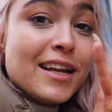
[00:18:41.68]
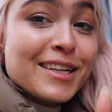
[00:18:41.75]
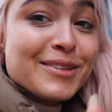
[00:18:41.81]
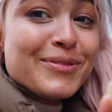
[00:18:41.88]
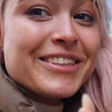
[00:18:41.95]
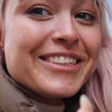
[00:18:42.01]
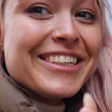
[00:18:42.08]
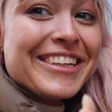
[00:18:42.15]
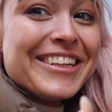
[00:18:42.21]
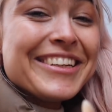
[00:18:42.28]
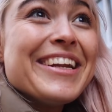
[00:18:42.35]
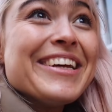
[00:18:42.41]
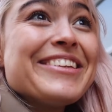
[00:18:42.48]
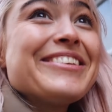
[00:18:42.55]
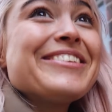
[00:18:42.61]
less busy,
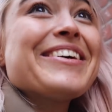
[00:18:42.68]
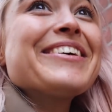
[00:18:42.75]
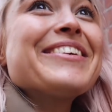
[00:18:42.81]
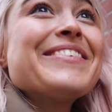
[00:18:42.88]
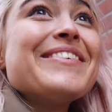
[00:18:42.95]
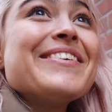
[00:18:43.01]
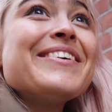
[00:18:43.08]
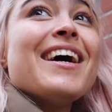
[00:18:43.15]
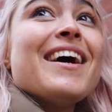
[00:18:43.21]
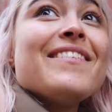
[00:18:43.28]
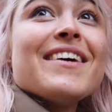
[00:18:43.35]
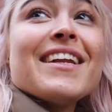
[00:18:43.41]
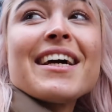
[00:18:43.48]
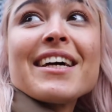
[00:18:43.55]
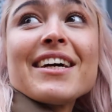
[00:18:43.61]
less stressful. I
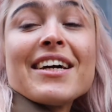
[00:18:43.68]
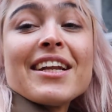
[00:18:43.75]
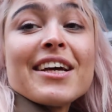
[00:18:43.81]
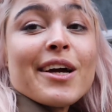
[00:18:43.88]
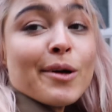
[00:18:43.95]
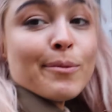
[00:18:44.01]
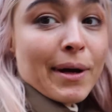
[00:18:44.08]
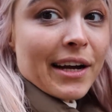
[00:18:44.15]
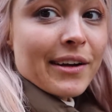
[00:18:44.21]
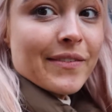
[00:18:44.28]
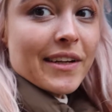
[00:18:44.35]
feel like I'm gonna go back